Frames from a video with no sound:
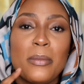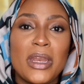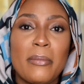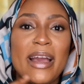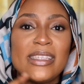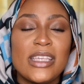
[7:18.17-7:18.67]

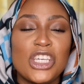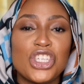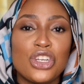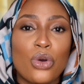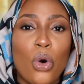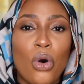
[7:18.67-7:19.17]

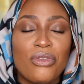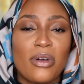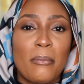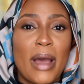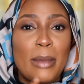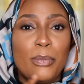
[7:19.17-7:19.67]
minimization of
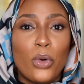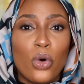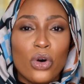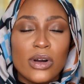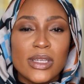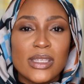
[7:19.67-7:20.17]
my
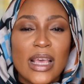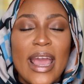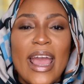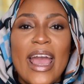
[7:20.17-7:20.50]
pores,